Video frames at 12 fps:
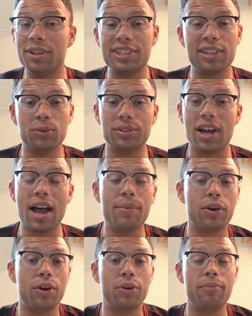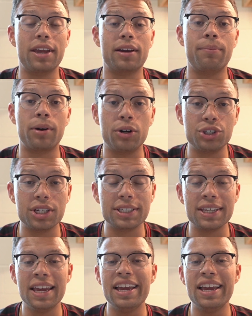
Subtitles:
single time I'll go to make a purchase.